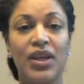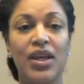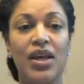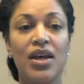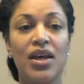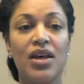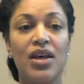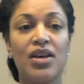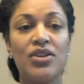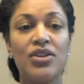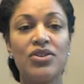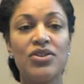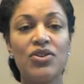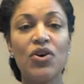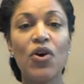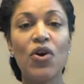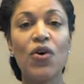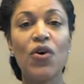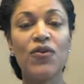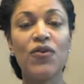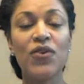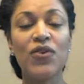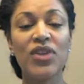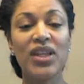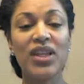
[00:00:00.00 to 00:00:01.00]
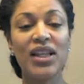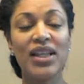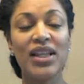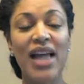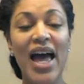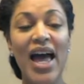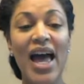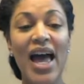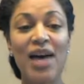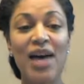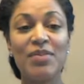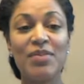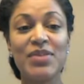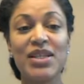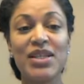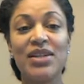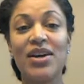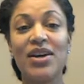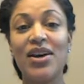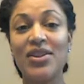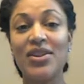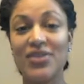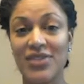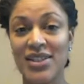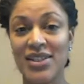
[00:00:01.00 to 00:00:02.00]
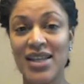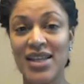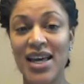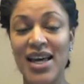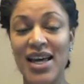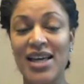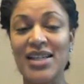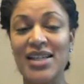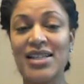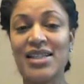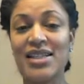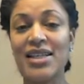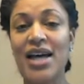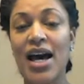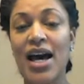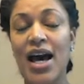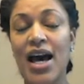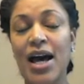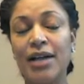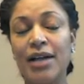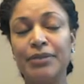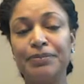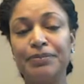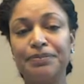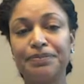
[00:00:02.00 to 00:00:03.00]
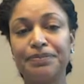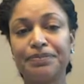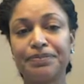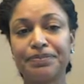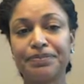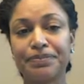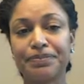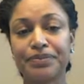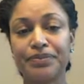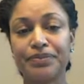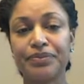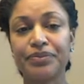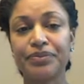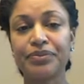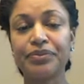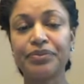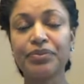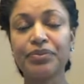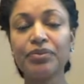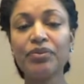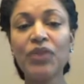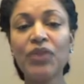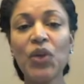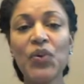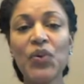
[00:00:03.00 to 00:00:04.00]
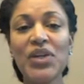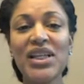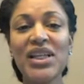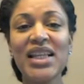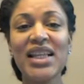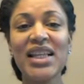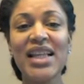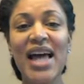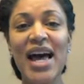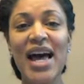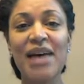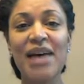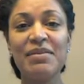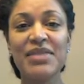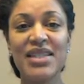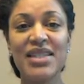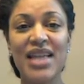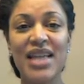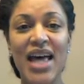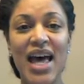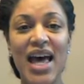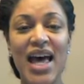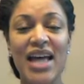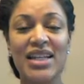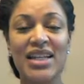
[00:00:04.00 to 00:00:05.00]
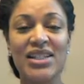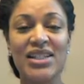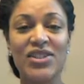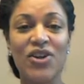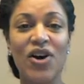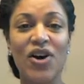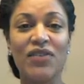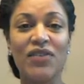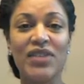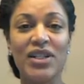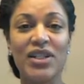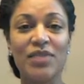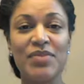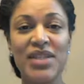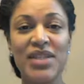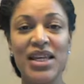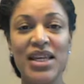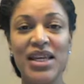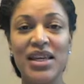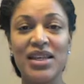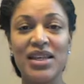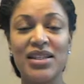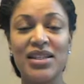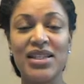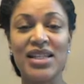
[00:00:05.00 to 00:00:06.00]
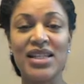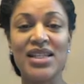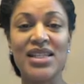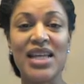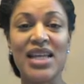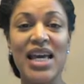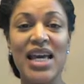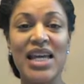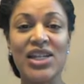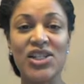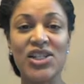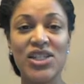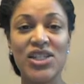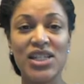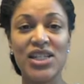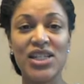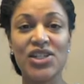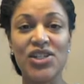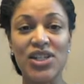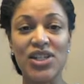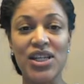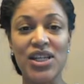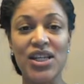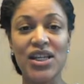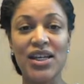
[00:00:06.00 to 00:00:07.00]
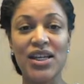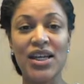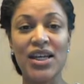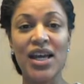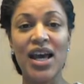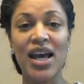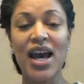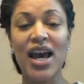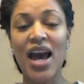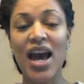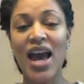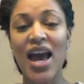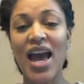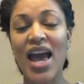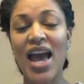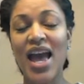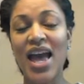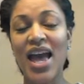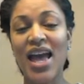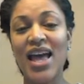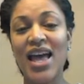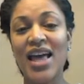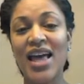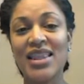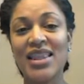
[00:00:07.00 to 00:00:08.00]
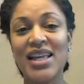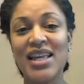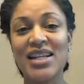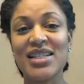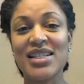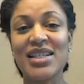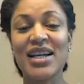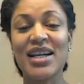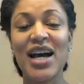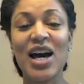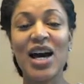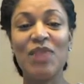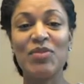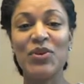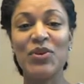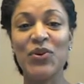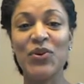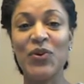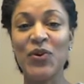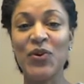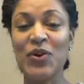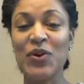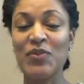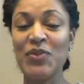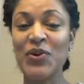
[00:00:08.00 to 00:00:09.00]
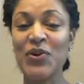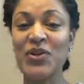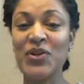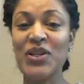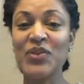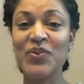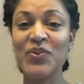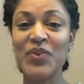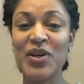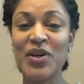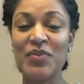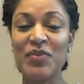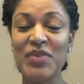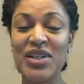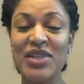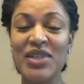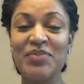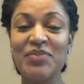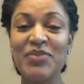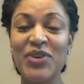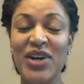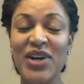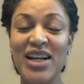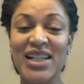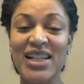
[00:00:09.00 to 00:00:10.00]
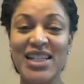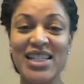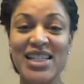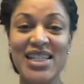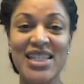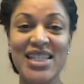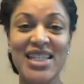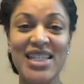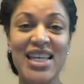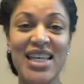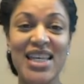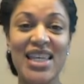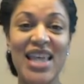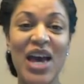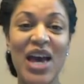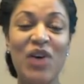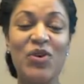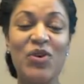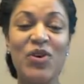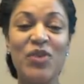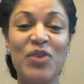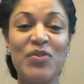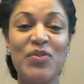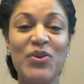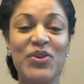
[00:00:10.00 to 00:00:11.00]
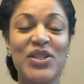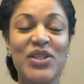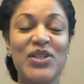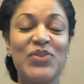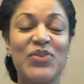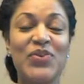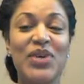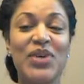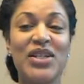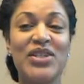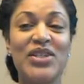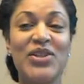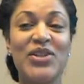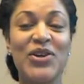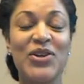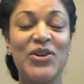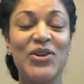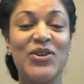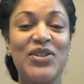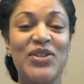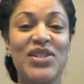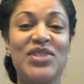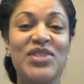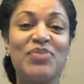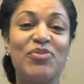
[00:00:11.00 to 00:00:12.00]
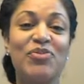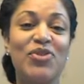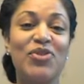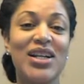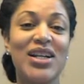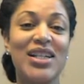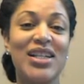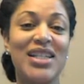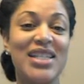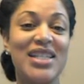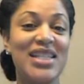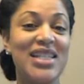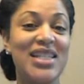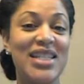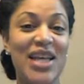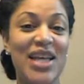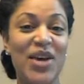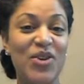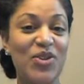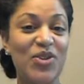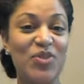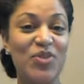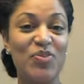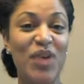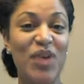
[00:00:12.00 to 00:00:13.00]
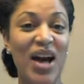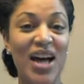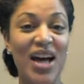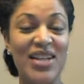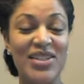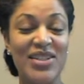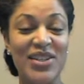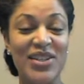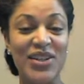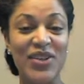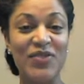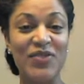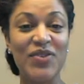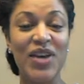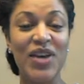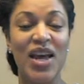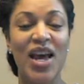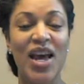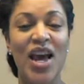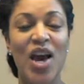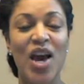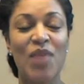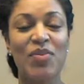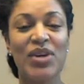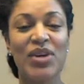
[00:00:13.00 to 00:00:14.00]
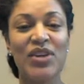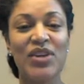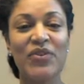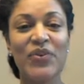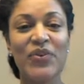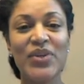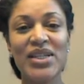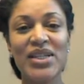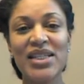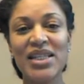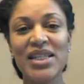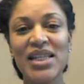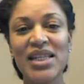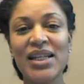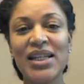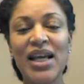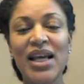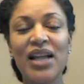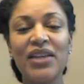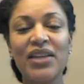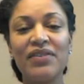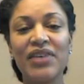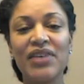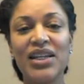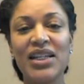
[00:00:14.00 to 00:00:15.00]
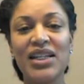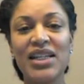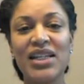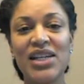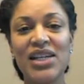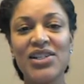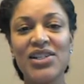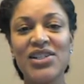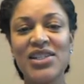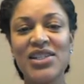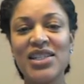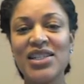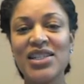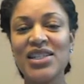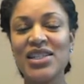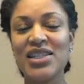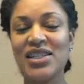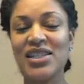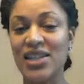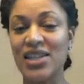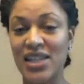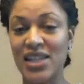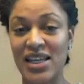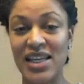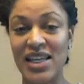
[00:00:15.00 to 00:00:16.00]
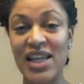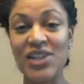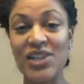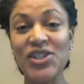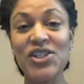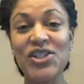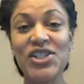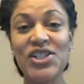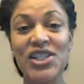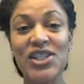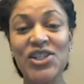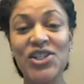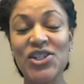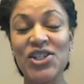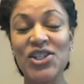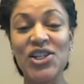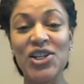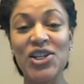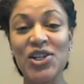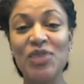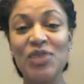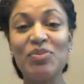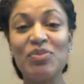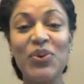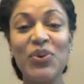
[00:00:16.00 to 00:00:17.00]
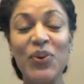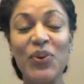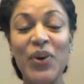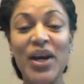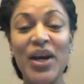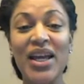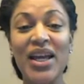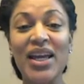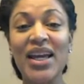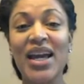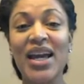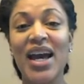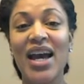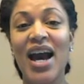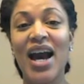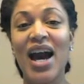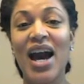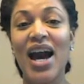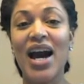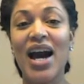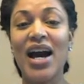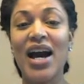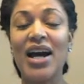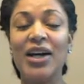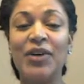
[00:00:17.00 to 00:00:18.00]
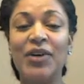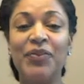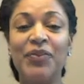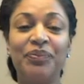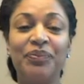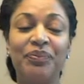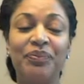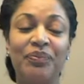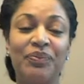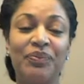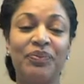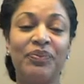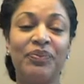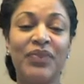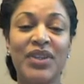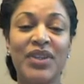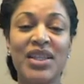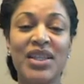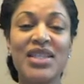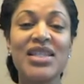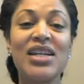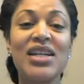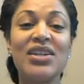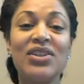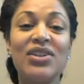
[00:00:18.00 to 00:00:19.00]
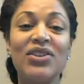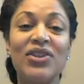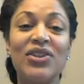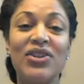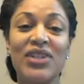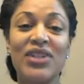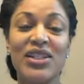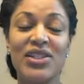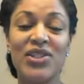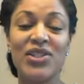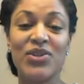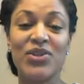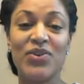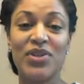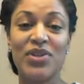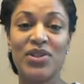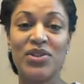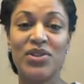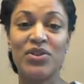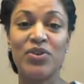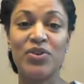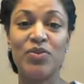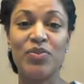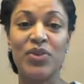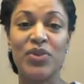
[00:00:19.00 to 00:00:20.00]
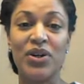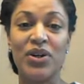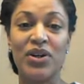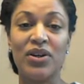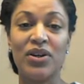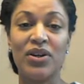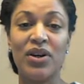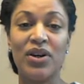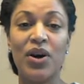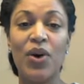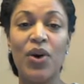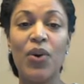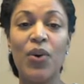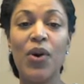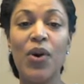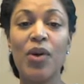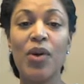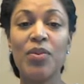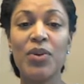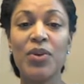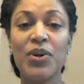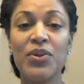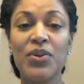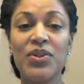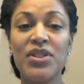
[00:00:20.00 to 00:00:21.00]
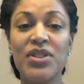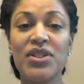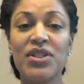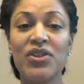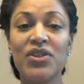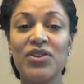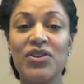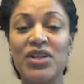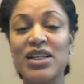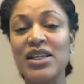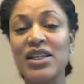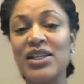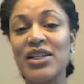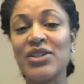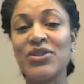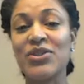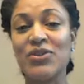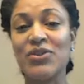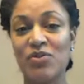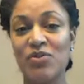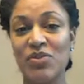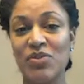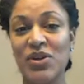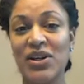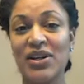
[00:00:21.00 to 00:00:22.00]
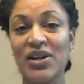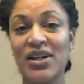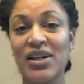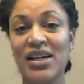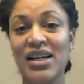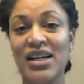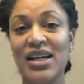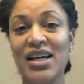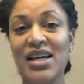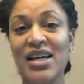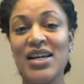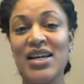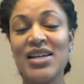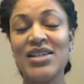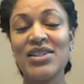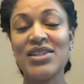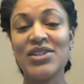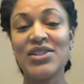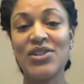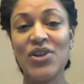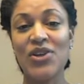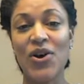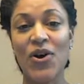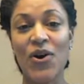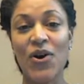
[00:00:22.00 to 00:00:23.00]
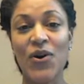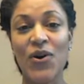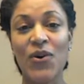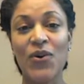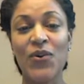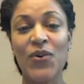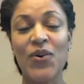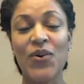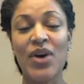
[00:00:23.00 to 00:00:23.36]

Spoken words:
So for the labs and other tests, one of the labs that is often obtained is the HCG, and that is a common hormone in women in pregnancy. That hormone is what turns pregnancy tests positive. But if we see an elevated HCG in a boy, this can alert us to a tumor, a hormone-secreting tumor. So